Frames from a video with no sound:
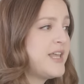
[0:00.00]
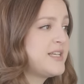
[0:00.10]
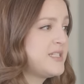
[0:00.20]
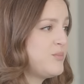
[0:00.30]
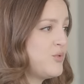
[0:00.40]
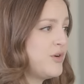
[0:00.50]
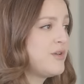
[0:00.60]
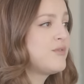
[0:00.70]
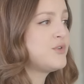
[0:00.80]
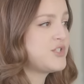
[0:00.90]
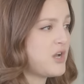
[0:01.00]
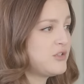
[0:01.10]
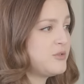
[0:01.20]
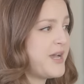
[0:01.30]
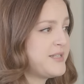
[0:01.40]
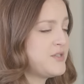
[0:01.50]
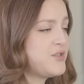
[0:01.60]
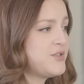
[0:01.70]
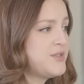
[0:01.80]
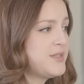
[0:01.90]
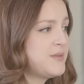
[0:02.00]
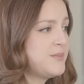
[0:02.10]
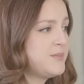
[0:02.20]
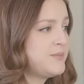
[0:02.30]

leg support for taller passengers.